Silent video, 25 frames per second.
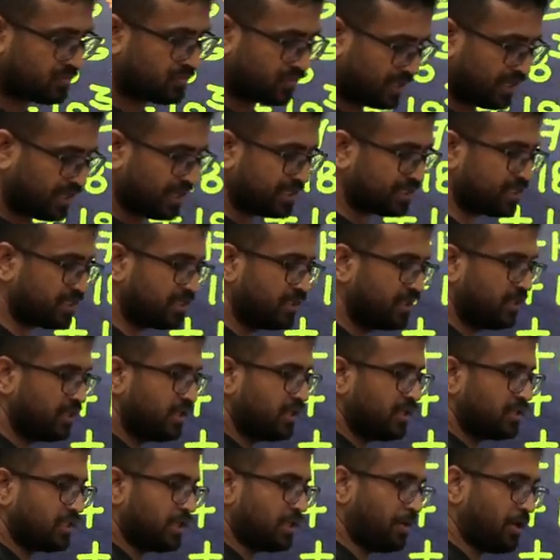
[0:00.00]
Yes,
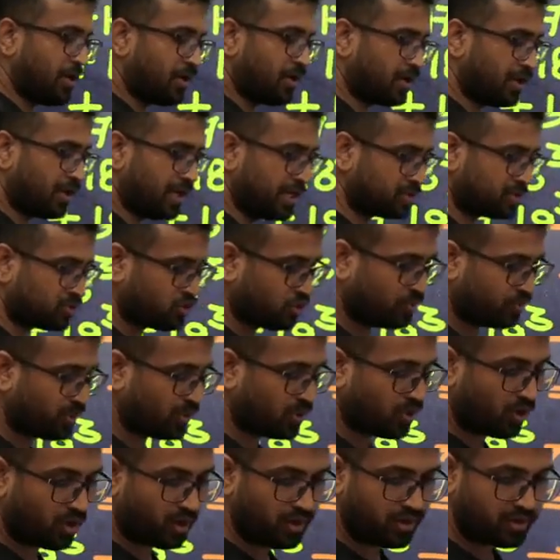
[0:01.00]
the power has to
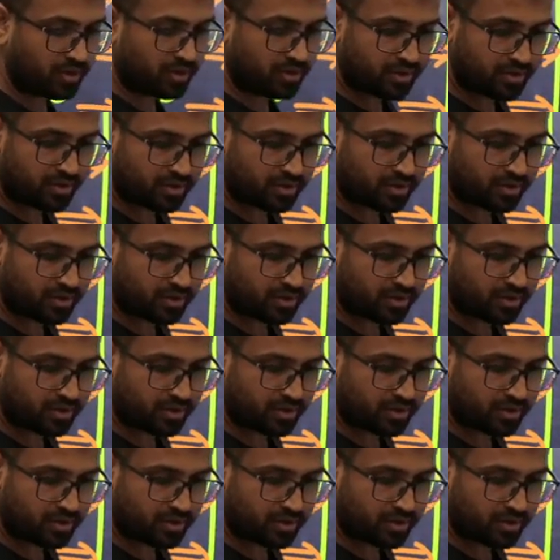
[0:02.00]
be odd.